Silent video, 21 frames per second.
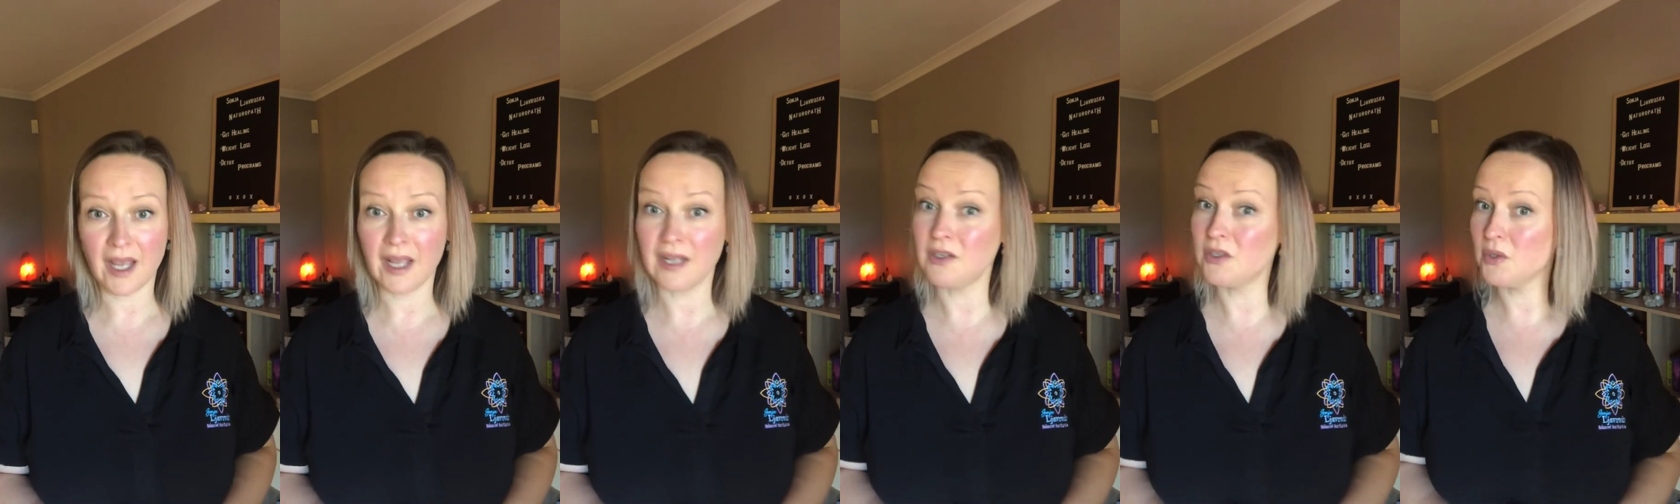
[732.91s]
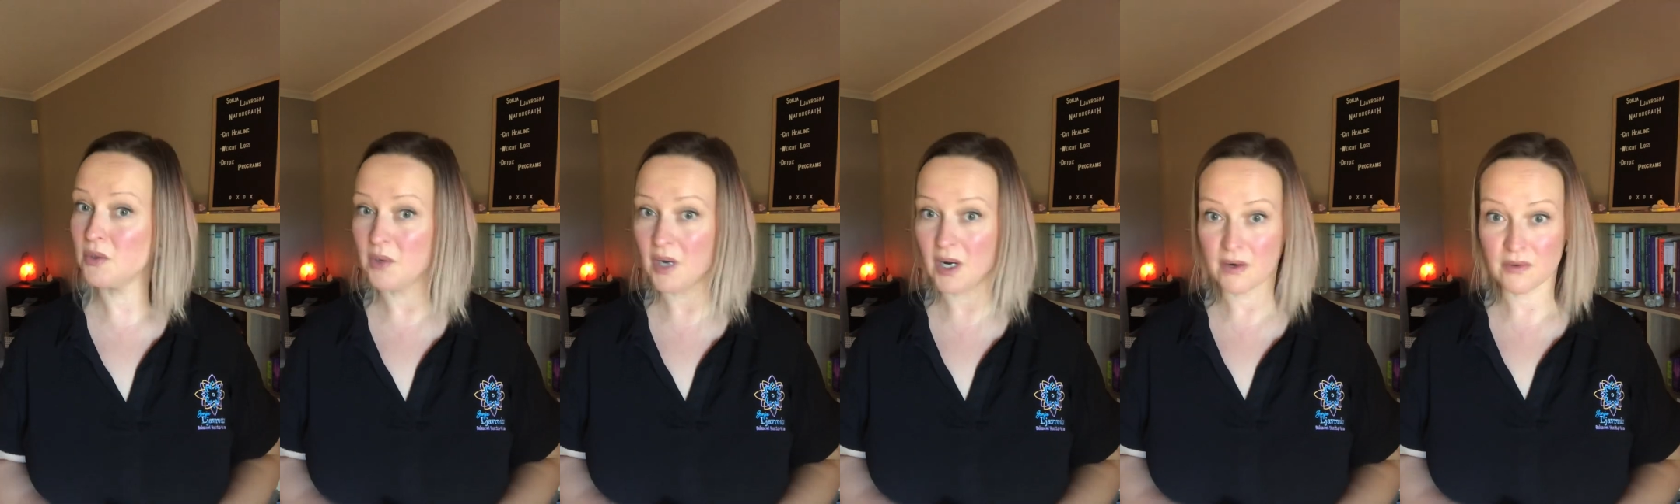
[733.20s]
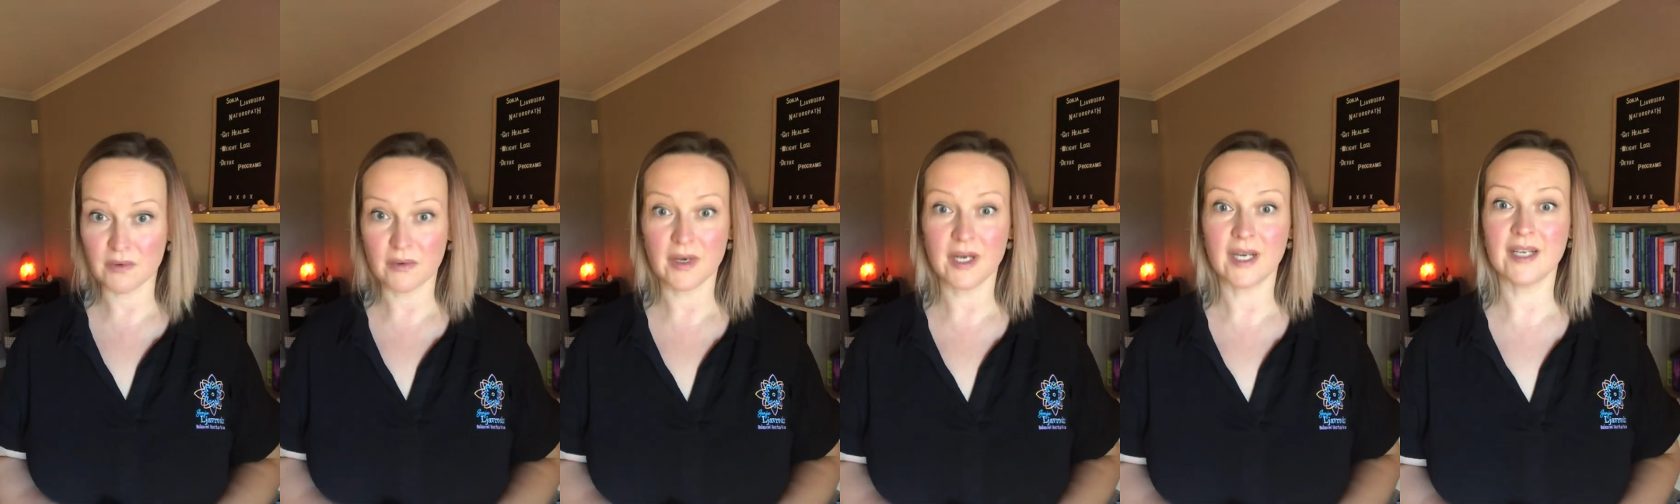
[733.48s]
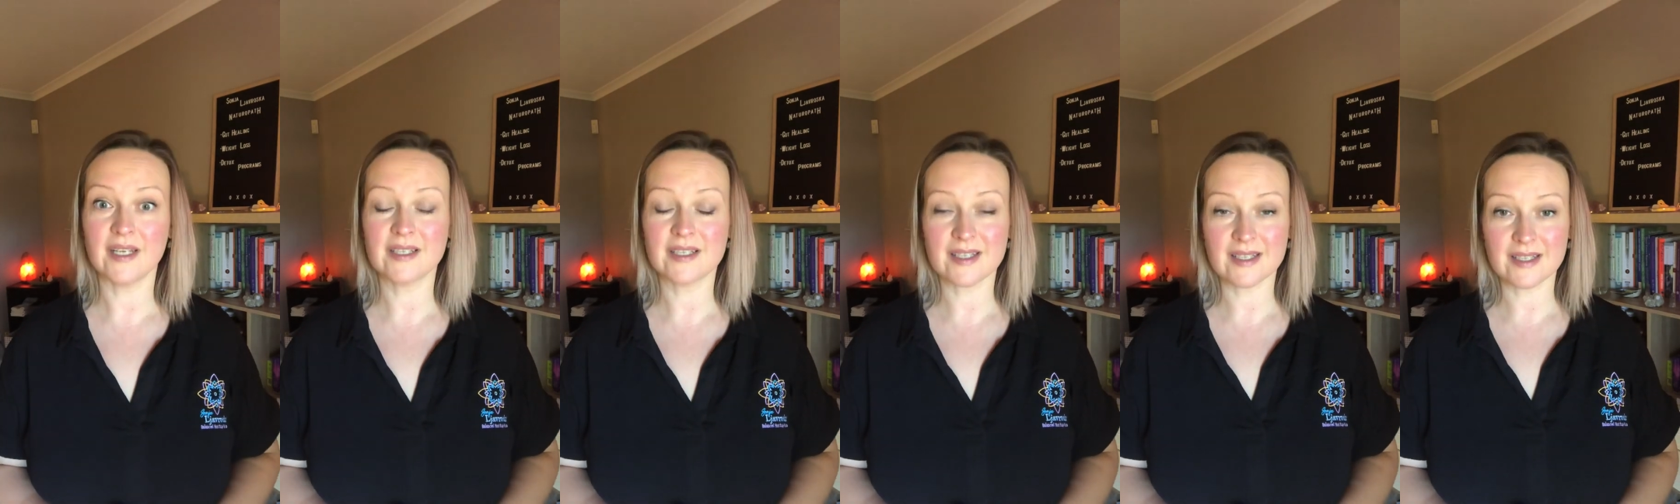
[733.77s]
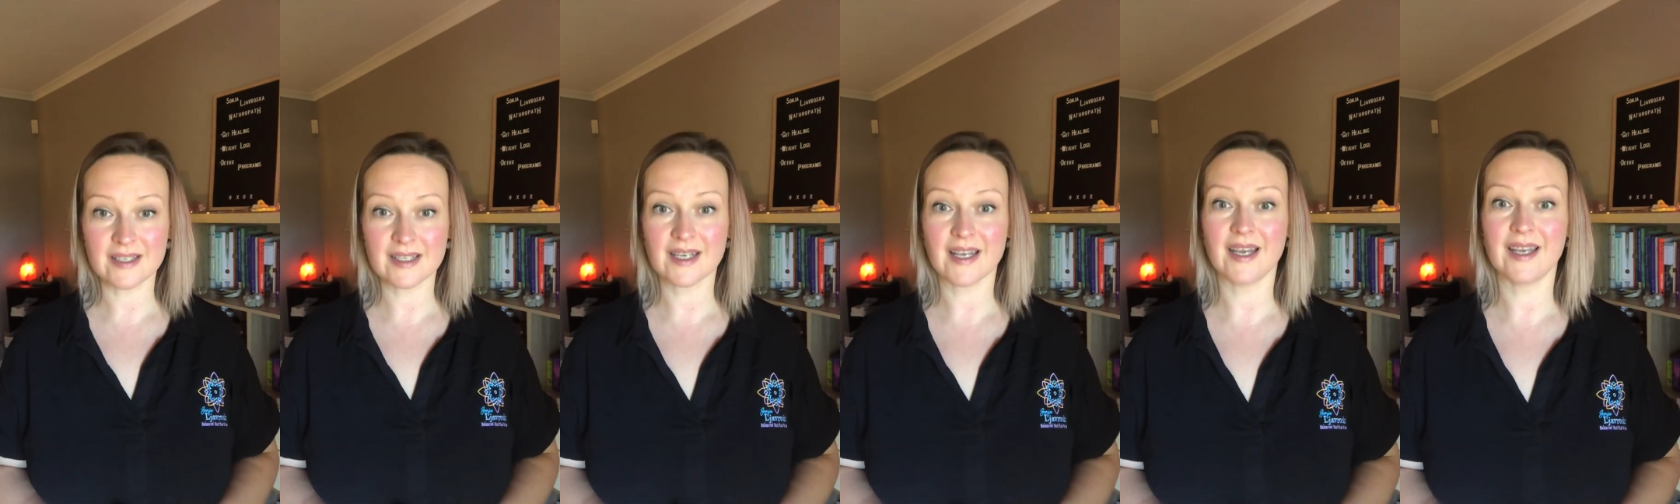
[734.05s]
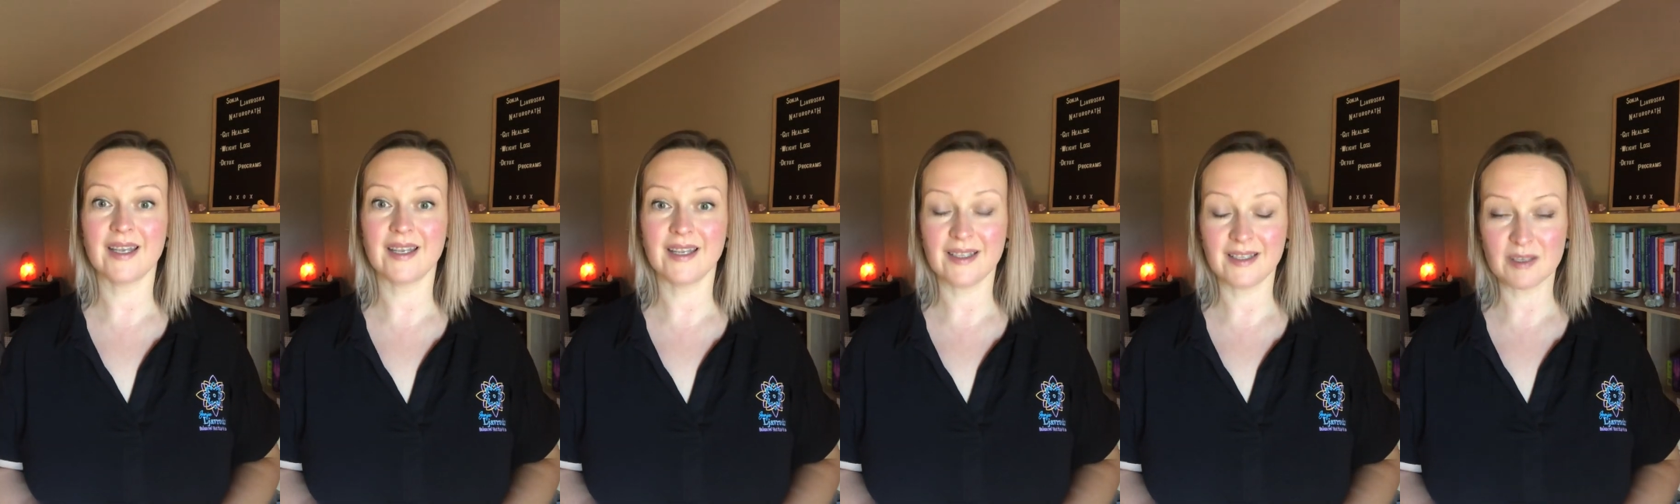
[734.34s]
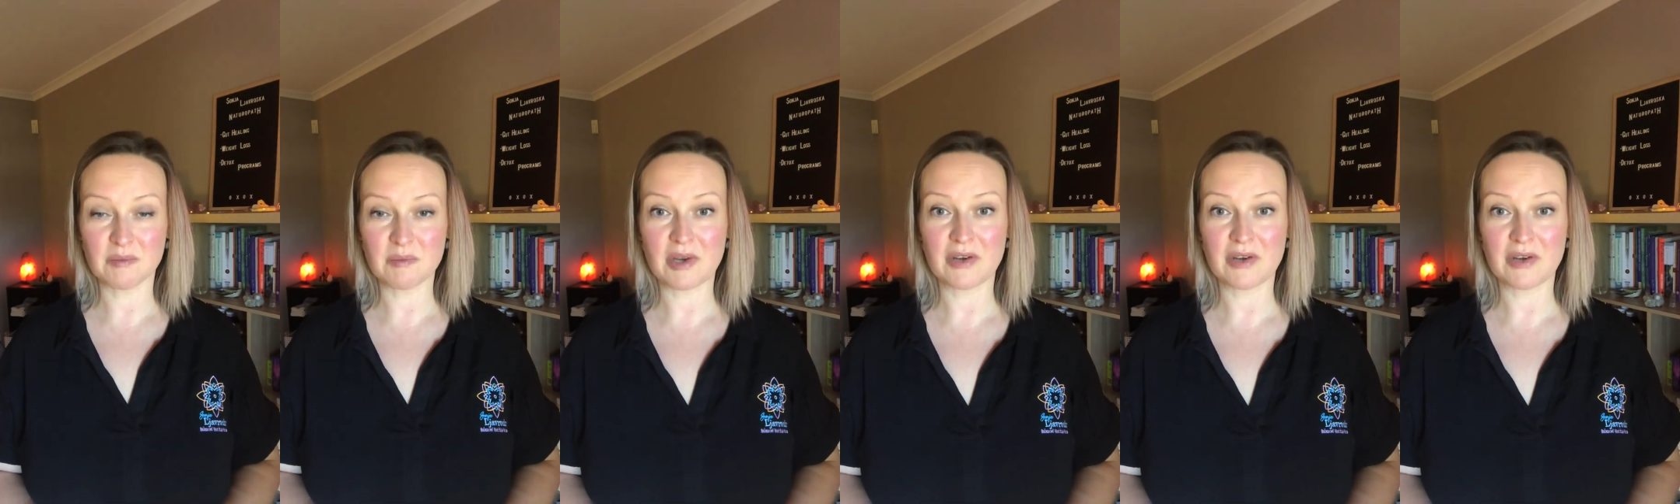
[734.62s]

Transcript: and you are ready to start healing,